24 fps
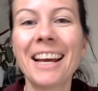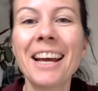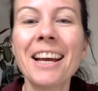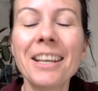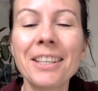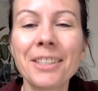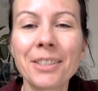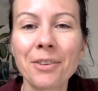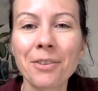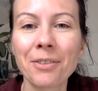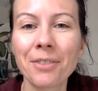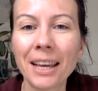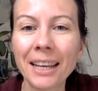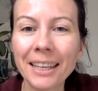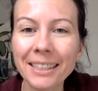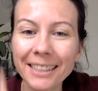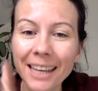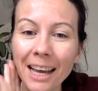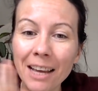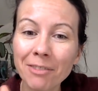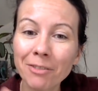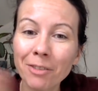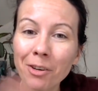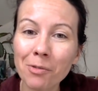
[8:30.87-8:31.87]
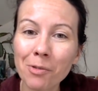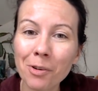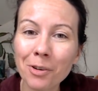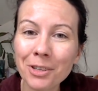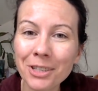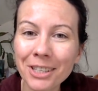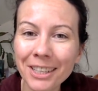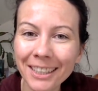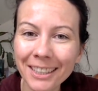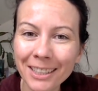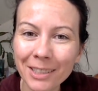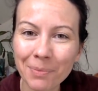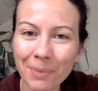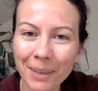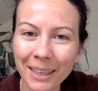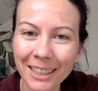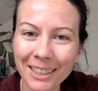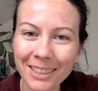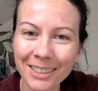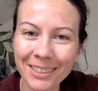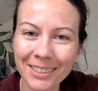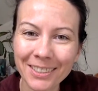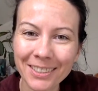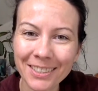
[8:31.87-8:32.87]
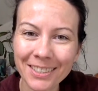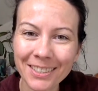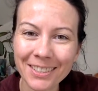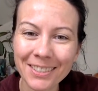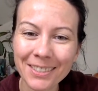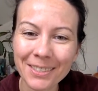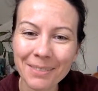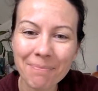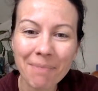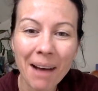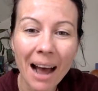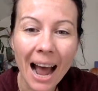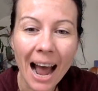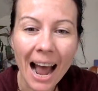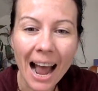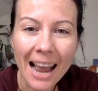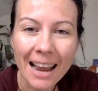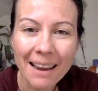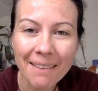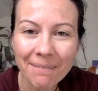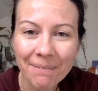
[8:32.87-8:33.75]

So thanks, guys, for watching. Speak to you soon. Bye.